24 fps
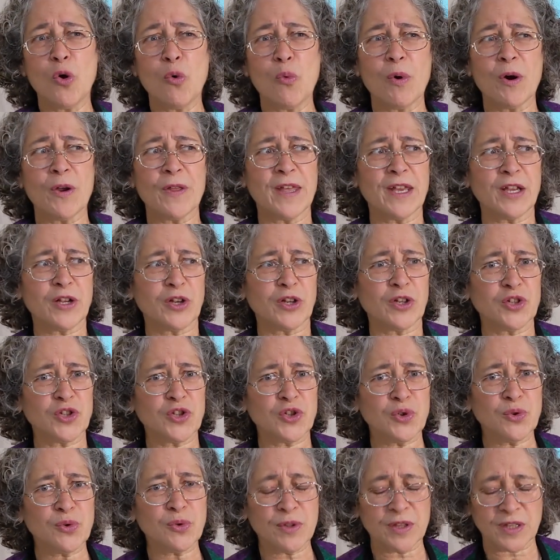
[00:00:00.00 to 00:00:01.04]
where they could
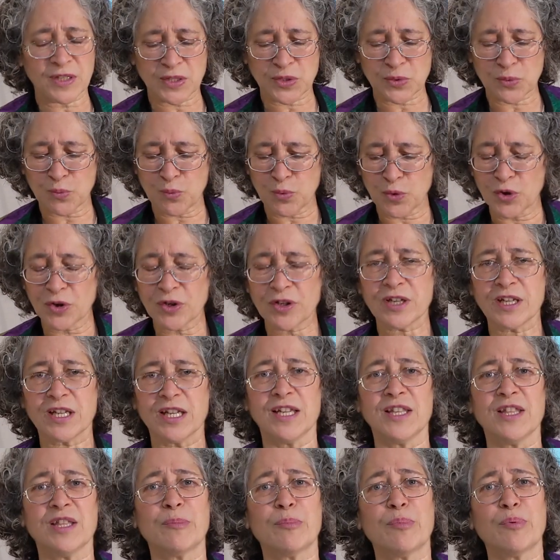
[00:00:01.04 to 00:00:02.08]
do this work
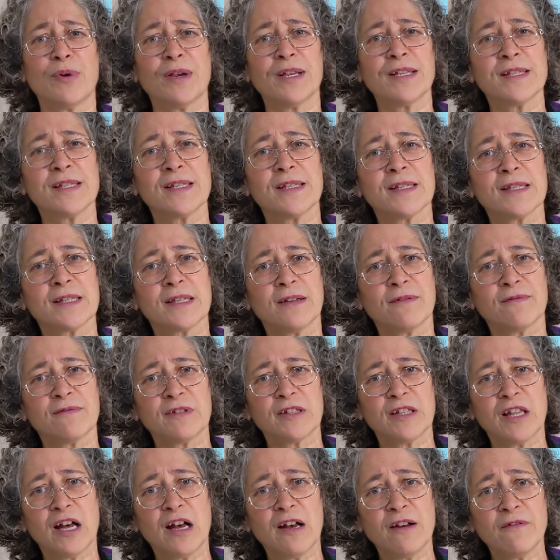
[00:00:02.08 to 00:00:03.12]
in the presence of
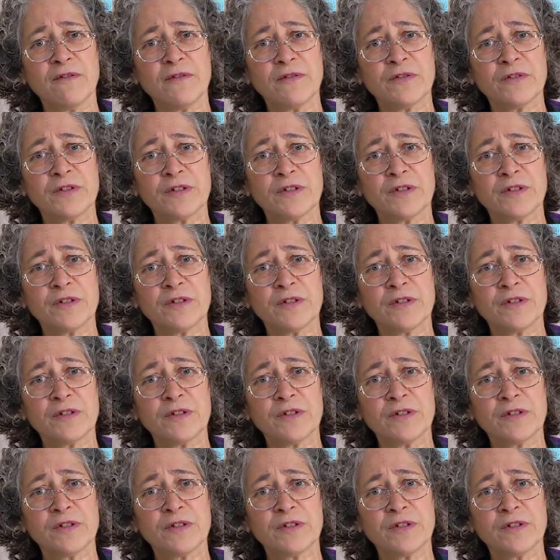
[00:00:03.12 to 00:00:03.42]
love.